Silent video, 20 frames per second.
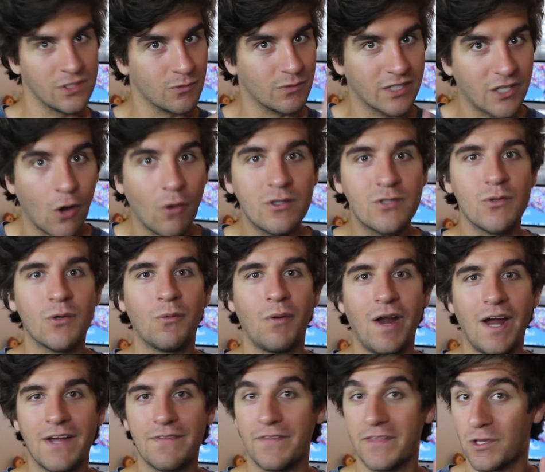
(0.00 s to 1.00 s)
You would go to a
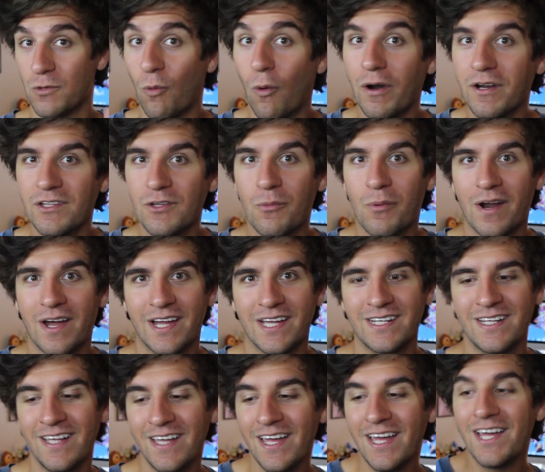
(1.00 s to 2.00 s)
ride that you wanted to
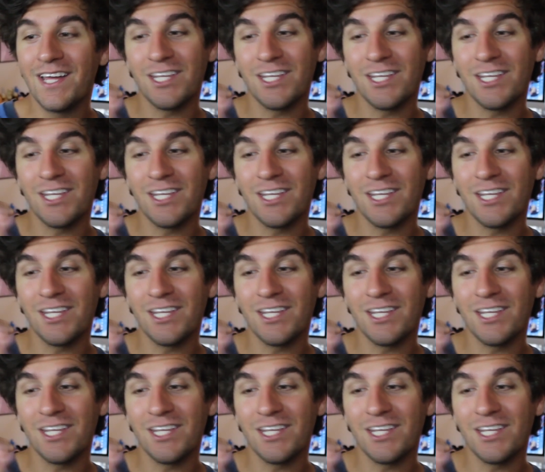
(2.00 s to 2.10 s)
ride,